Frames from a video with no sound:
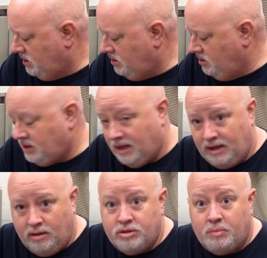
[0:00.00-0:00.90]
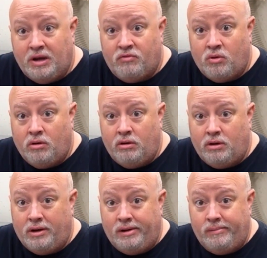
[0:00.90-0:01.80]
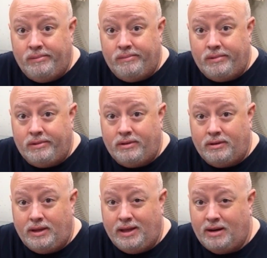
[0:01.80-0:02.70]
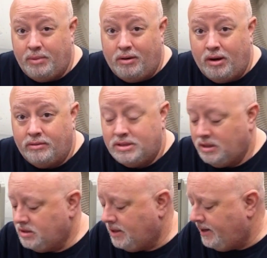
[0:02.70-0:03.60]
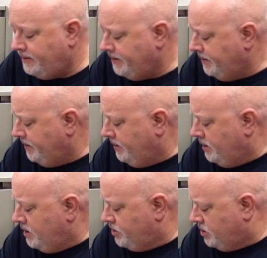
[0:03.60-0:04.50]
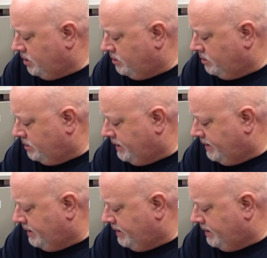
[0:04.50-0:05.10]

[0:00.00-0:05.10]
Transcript: you kind of get what you pay for, and I've been around these things a lot. So,